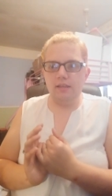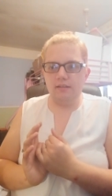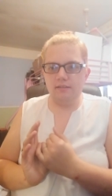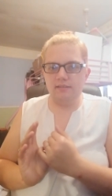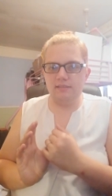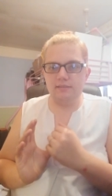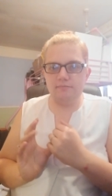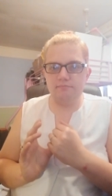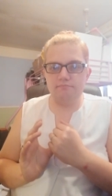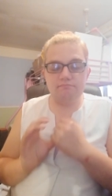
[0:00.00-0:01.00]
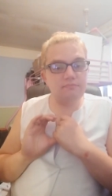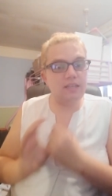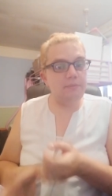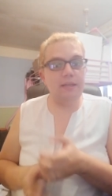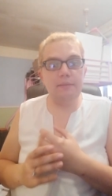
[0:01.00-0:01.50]
And
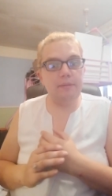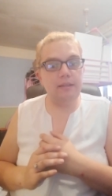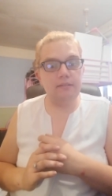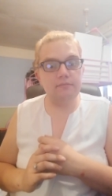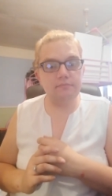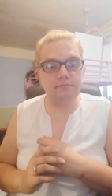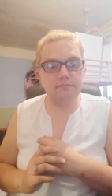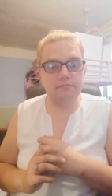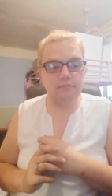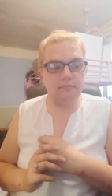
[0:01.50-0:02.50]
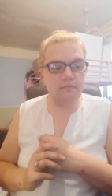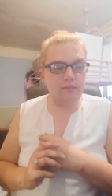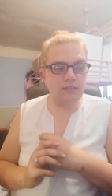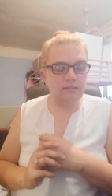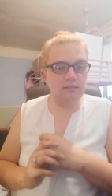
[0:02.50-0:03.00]
I'm happy.
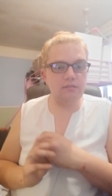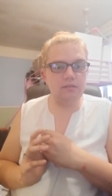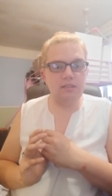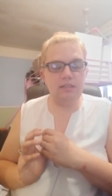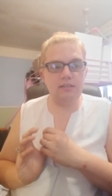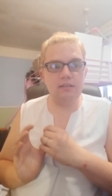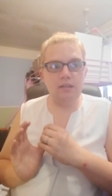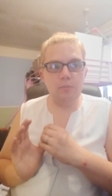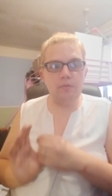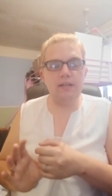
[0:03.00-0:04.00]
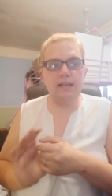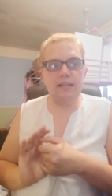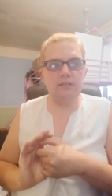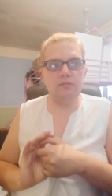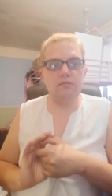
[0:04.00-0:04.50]
That's a good thing. But like
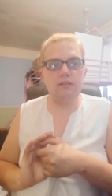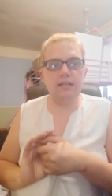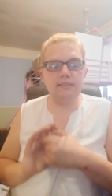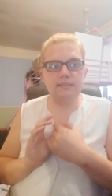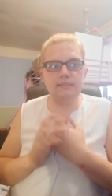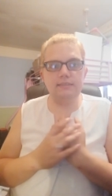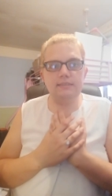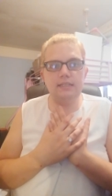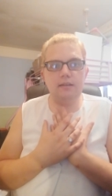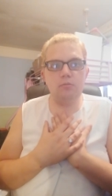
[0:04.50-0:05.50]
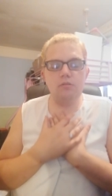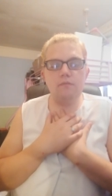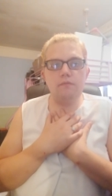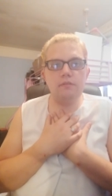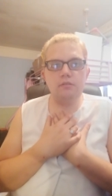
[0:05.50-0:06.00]
I told her, I says I
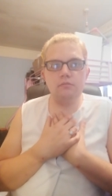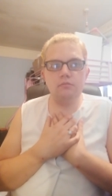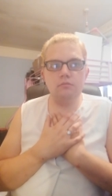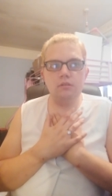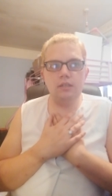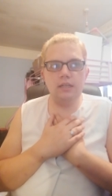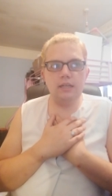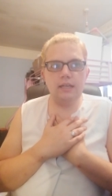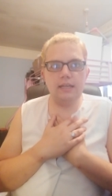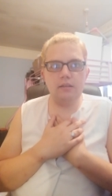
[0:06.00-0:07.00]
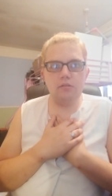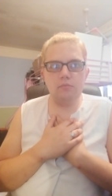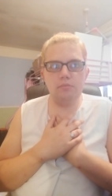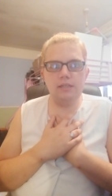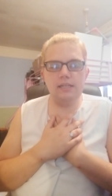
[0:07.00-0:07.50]
wouldn't feel
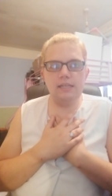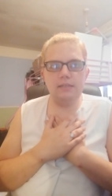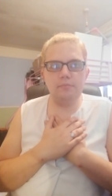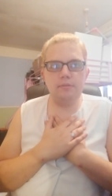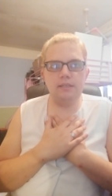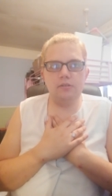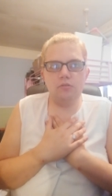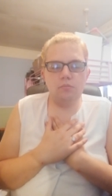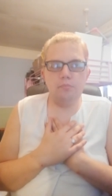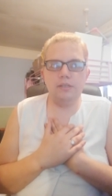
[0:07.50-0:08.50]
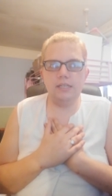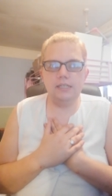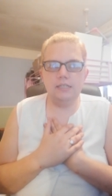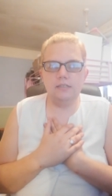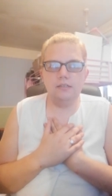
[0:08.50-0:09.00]
completely happy and complete